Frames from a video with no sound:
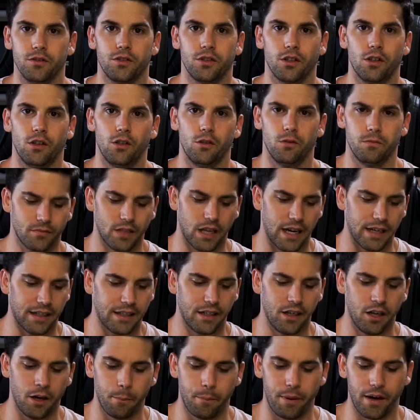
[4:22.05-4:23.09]
So I
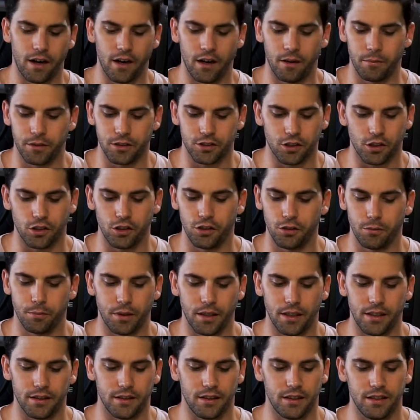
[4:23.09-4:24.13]
can unpair them and show you,
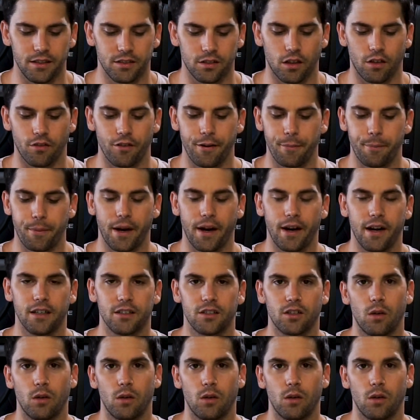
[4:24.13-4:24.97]
but these are already paired,